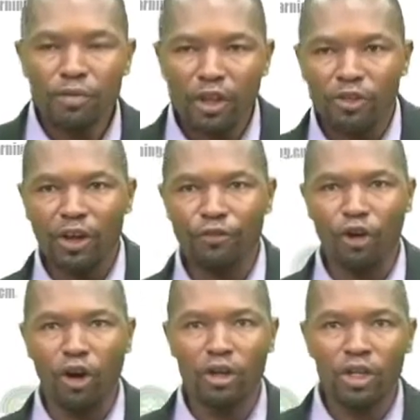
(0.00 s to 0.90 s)

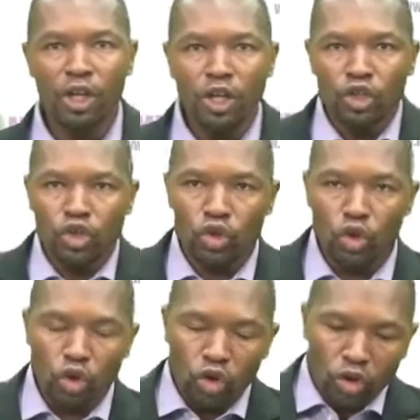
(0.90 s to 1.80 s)
Therefore,
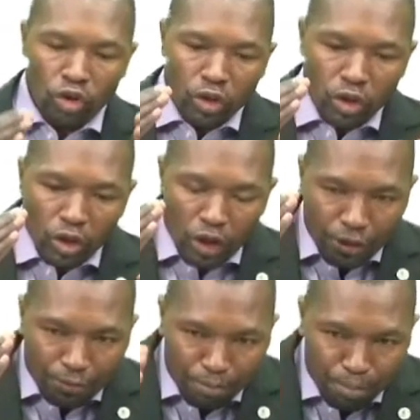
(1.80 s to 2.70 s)
to
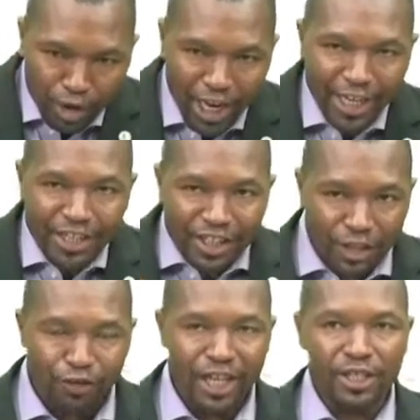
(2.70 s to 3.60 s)
bring
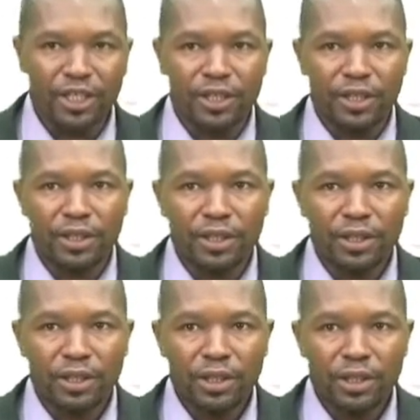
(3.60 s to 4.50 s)
differences
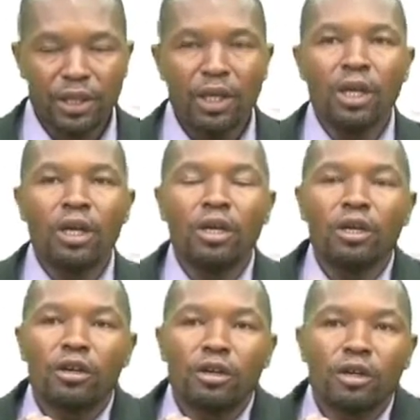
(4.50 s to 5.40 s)

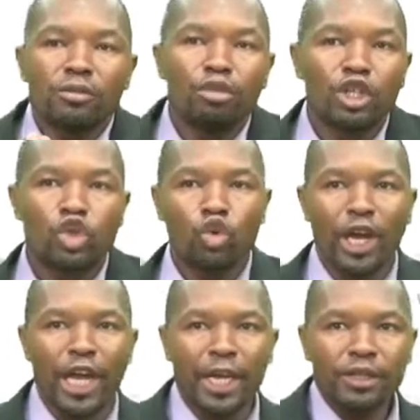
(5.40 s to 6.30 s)

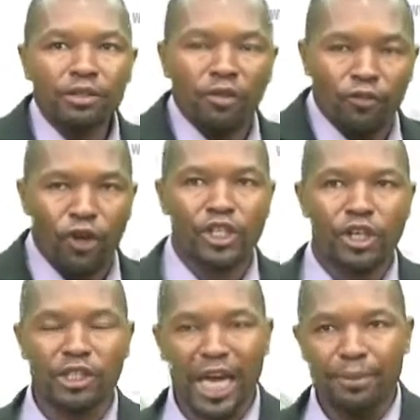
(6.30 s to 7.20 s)
between
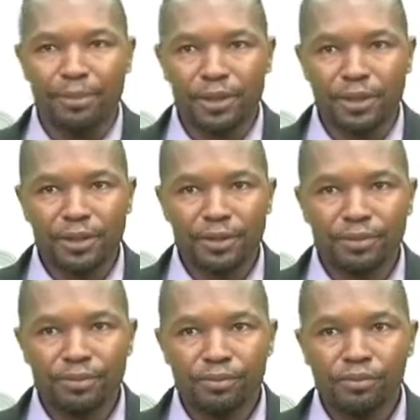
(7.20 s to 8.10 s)
fossil types,
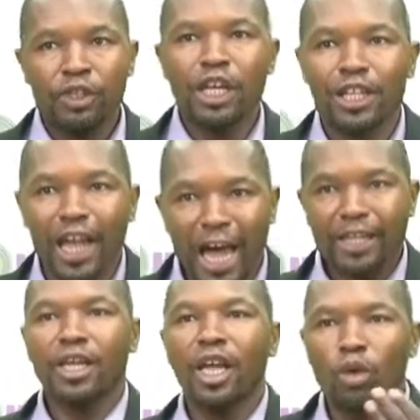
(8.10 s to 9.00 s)

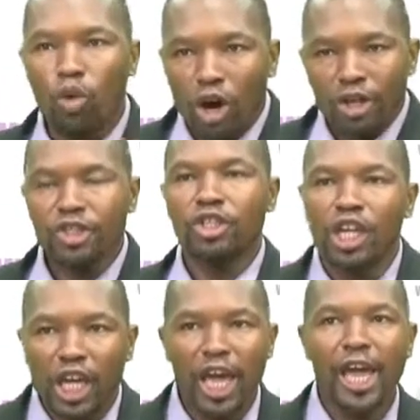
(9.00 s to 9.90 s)
like it was the
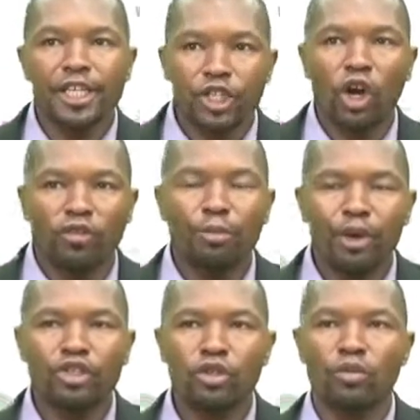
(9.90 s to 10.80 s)
case of the
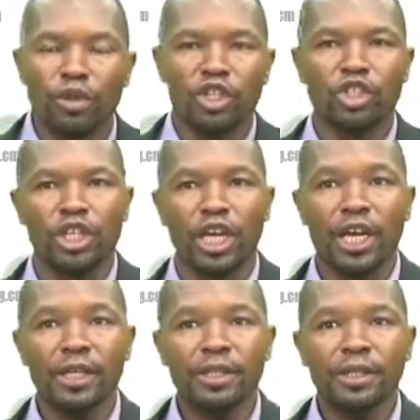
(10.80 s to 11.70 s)
petroleum engineer,